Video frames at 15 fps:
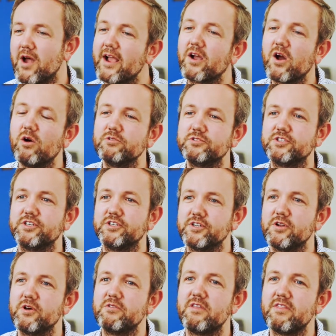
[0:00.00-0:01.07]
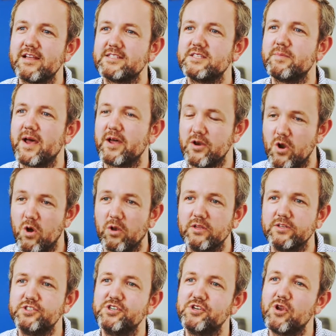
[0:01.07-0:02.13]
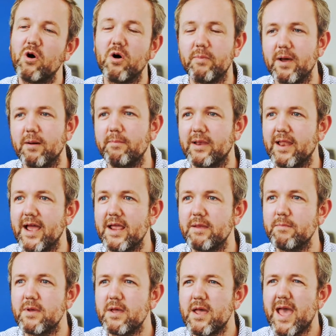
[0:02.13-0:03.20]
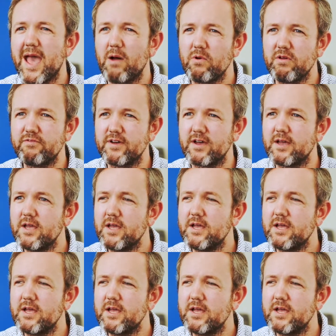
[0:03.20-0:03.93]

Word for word: right culture to know that that's about knowledge and not about blame. However,